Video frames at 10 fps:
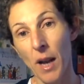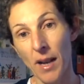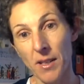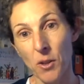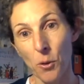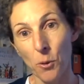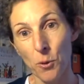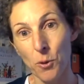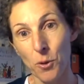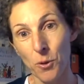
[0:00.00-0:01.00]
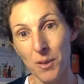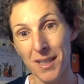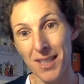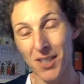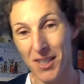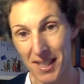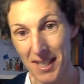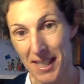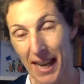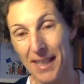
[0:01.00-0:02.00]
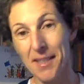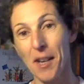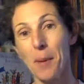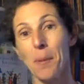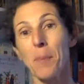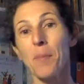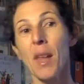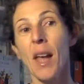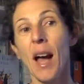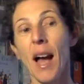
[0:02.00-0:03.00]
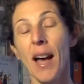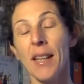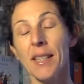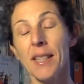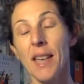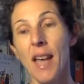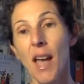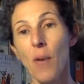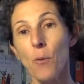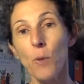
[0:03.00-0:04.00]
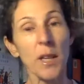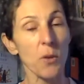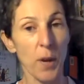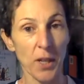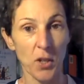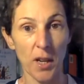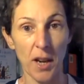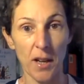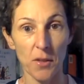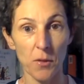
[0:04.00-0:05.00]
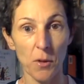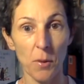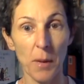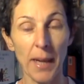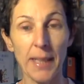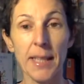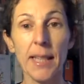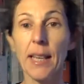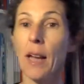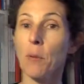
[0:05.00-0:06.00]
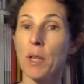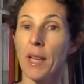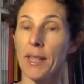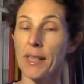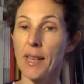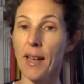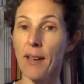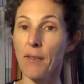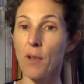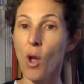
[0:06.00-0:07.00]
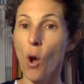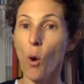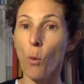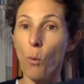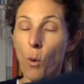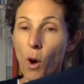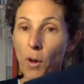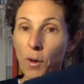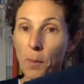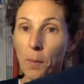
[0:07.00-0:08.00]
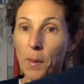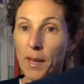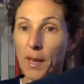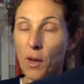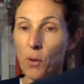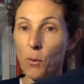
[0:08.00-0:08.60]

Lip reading: ask all student teachers to stand up and rearrange the classroom. Ideally, I would like to have one big